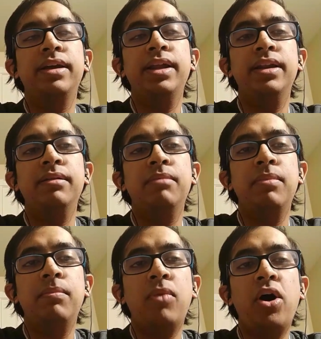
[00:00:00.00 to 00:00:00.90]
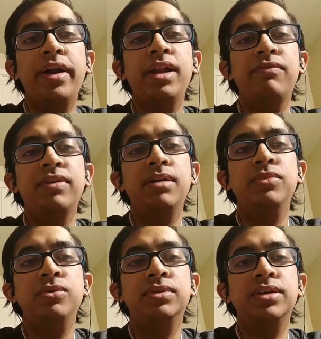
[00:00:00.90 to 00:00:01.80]
in Model
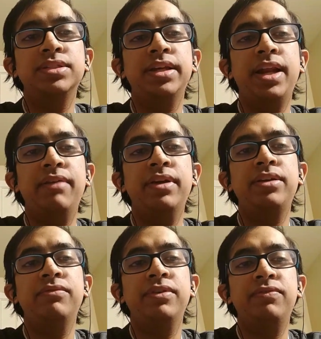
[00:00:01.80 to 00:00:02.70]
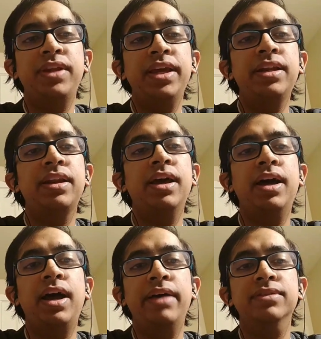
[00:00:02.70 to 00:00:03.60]
from 2011 to 15.
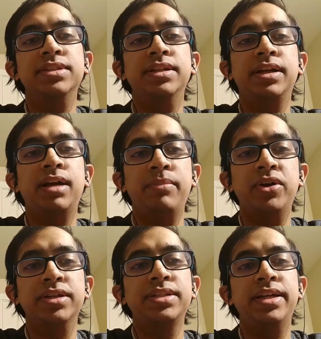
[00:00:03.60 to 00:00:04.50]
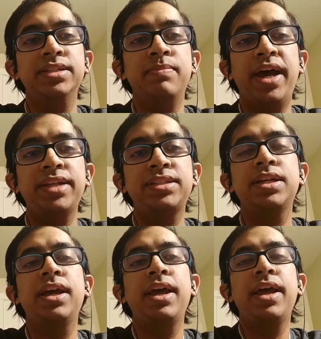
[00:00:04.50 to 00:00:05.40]
I was in the computer science
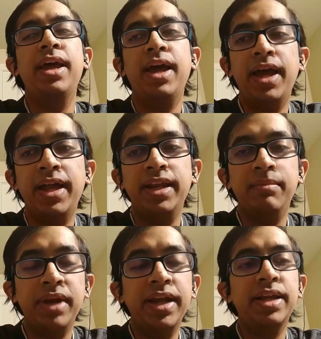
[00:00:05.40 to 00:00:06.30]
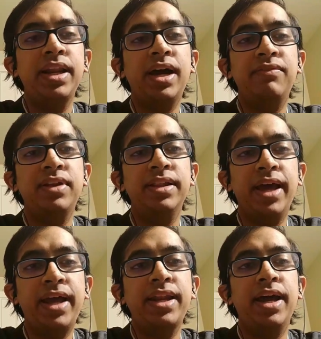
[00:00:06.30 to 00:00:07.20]
batch. And immediately after
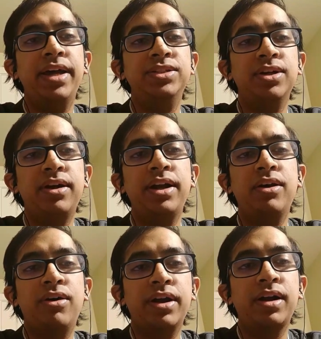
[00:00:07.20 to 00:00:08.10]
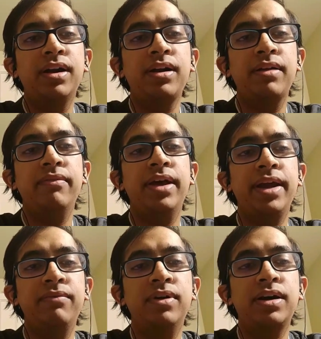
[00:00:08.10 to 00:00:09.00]
that, I joined Oracle, where
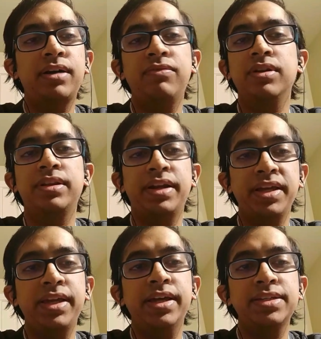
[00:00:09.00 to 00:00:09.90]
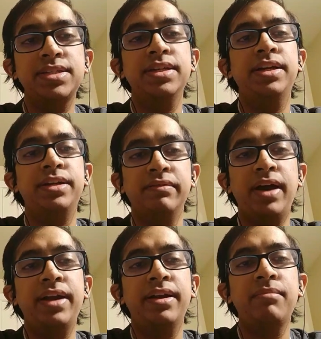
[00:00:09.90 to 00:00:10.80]
I worked for 3 years in
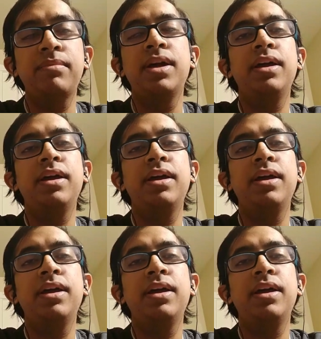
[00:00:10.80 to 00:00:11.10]
Trivandrum.